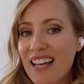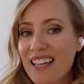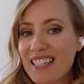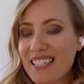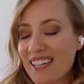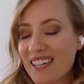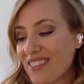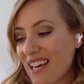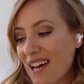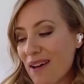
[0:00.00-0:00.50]
highly
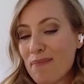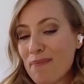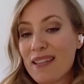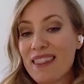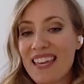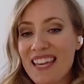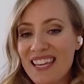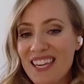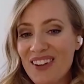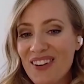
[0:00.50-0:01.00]
doubt that.
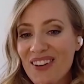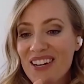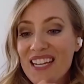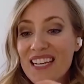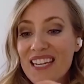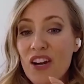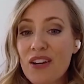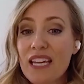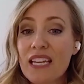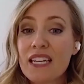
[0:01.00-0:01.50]
But thank you.
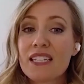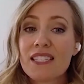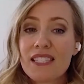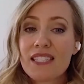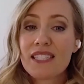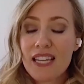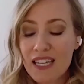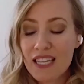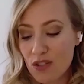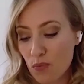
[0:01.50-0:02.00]
No, no it
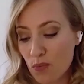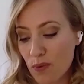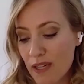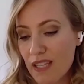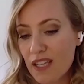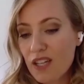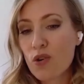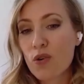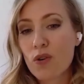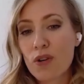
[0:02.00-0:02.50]
is it's
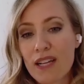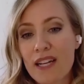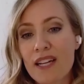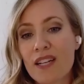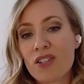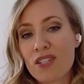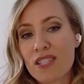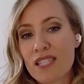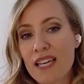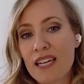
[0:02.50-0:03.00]
really core to
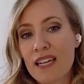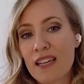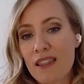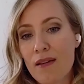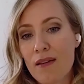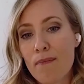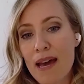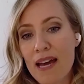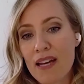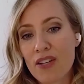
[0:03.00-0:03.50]

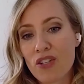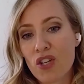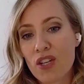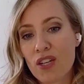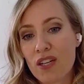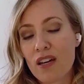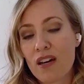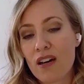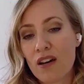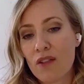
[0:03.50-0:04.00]
understanding the
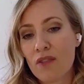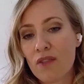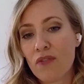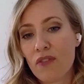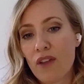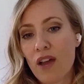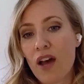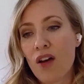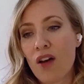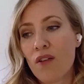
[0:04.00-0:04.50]
magic of
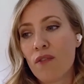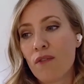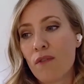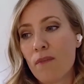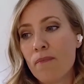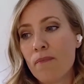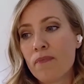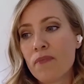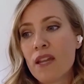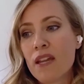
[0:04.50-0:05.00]
of
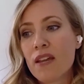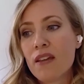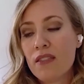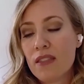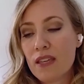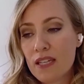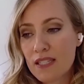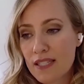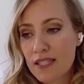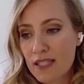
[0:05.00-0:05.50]

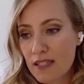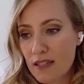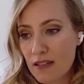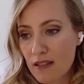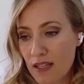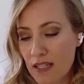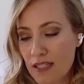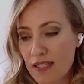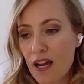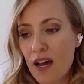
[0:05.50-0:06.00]
these
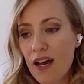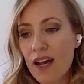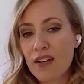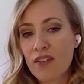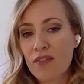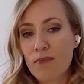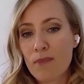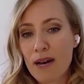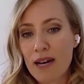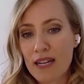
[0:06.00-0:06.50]
these
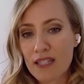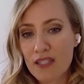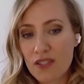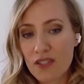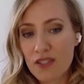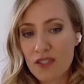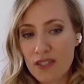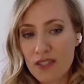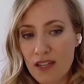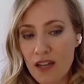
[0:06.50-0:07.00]
kind of
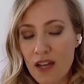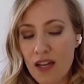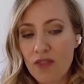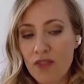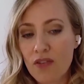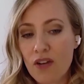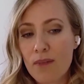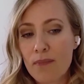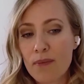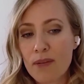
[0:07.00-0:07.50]
minds, these
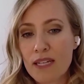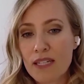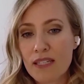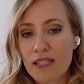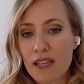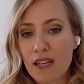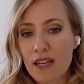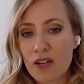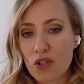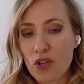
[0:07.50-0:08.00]
kind of
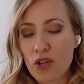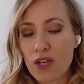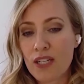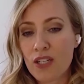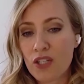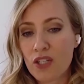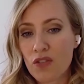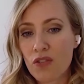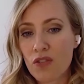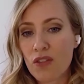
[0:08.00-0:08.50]
companies that are
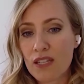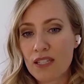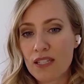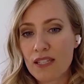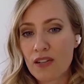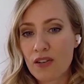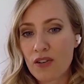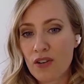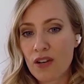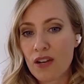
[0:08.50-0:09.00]
trying to do things
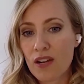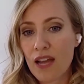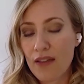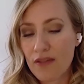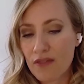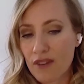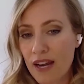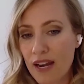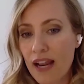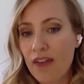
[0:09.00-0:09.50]
that are
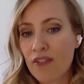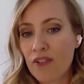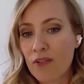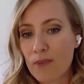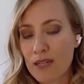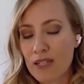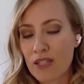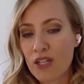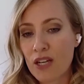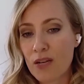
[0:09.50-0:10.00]
have never
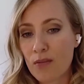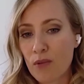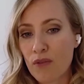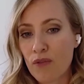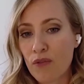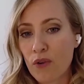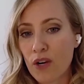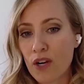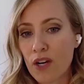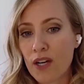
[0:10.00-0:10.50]
been done
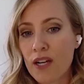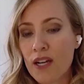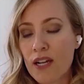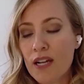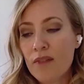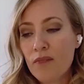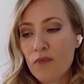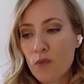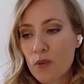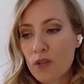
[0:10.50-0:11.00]
before.
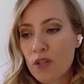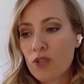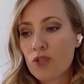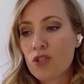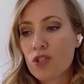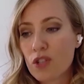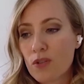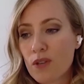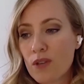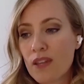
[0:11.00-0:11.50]
When you're
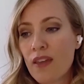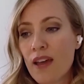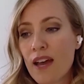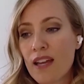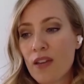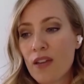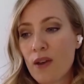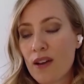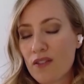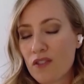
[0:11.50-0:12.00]
doing
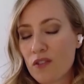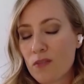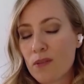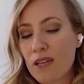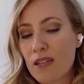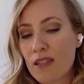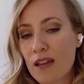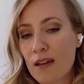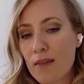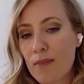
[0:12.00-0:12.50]
that, you have to
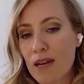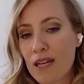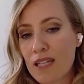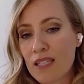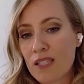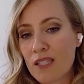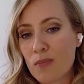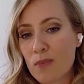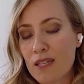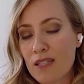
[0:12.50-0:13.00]
be in that
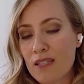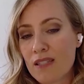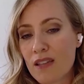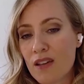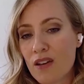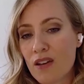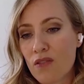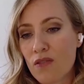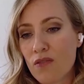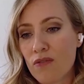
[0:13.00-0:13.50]
mind space
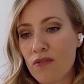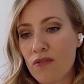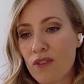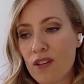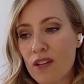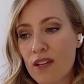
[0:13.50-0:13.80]
of